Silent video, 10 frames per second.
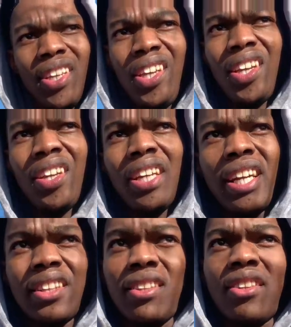yeah,
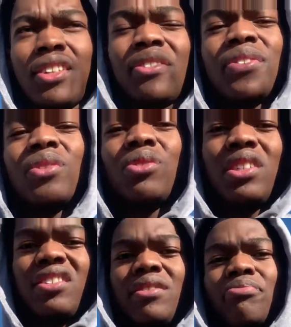like thrift store
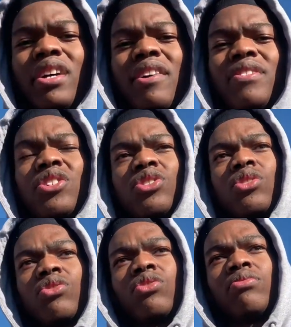is a private
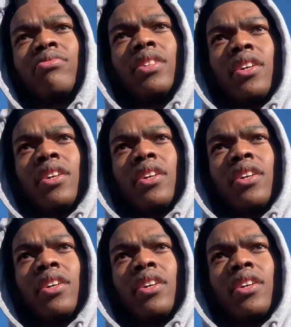showroom,